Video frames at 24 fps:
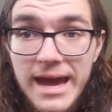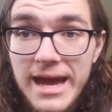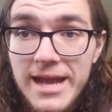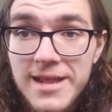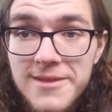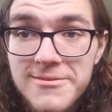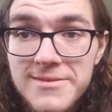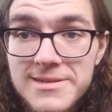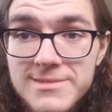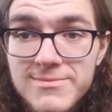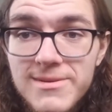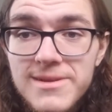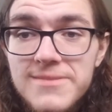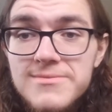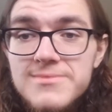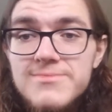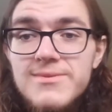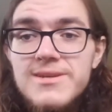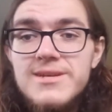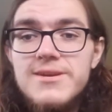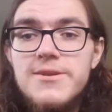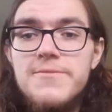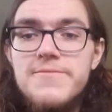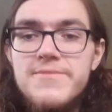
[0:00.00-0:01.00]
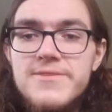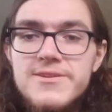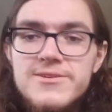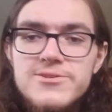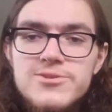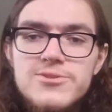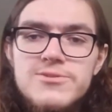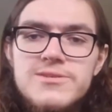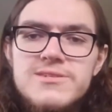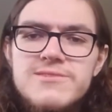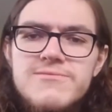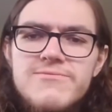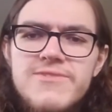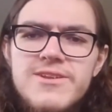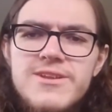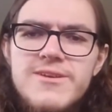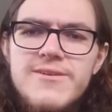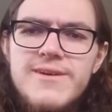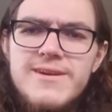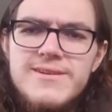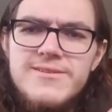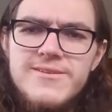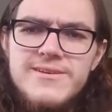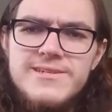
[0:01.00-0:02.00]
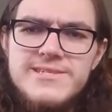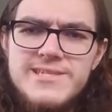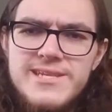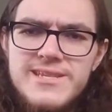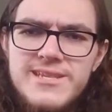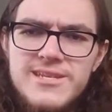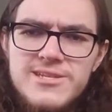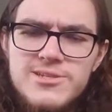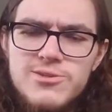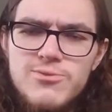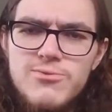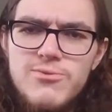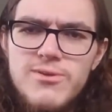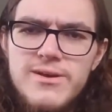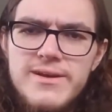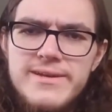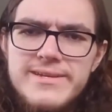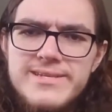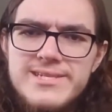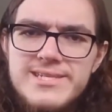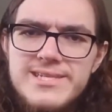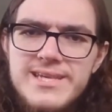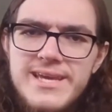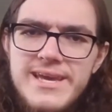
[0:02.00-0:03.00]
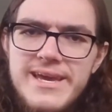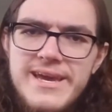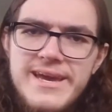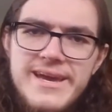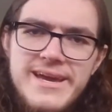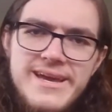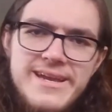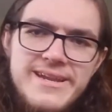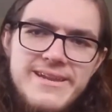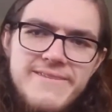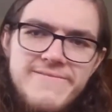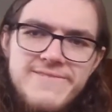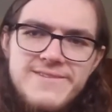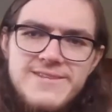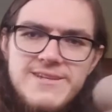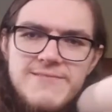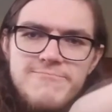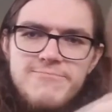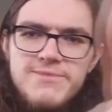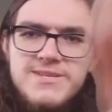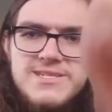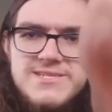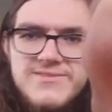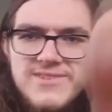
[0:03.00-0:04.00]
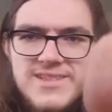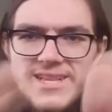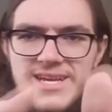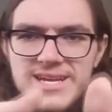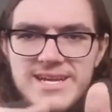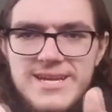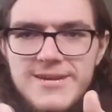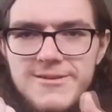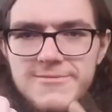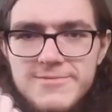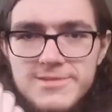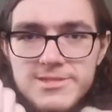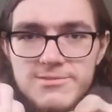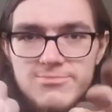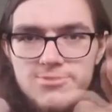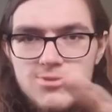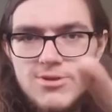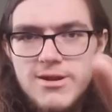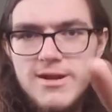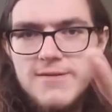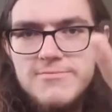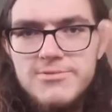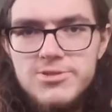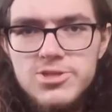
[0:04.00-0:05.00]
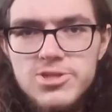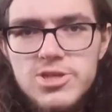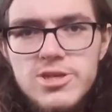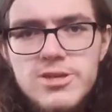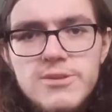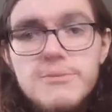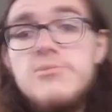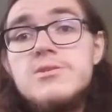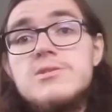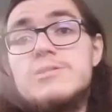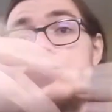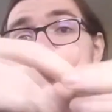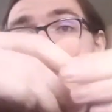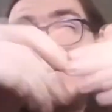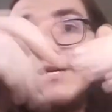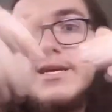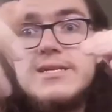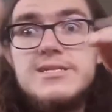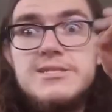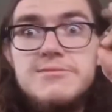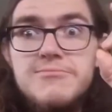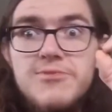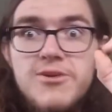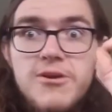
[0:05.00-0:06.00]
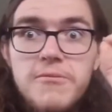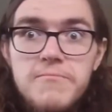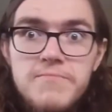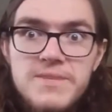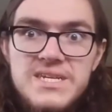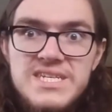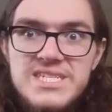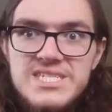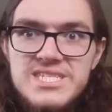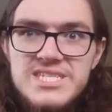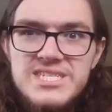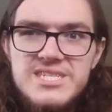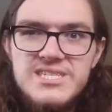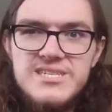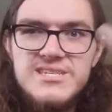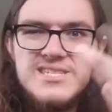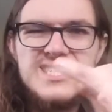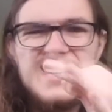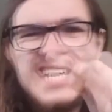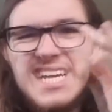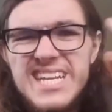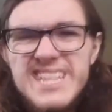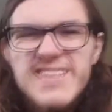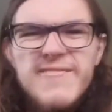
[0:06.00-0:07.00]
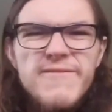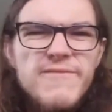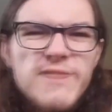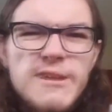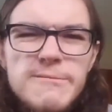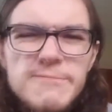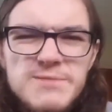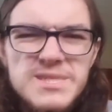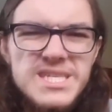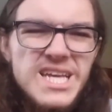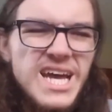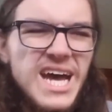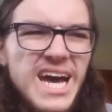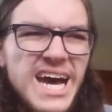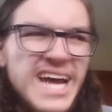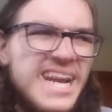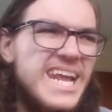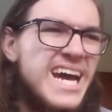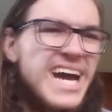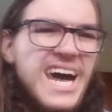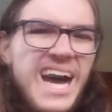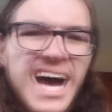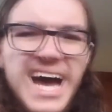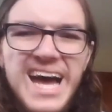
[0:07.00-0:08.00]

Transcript: Anyways, my name is Mike. Hopefully you enjoyed this video. I know I said that twice. And if you did, please leave a like, comment, subscribe, and share. See you guys tomorrow. Peace. See you on the flip side.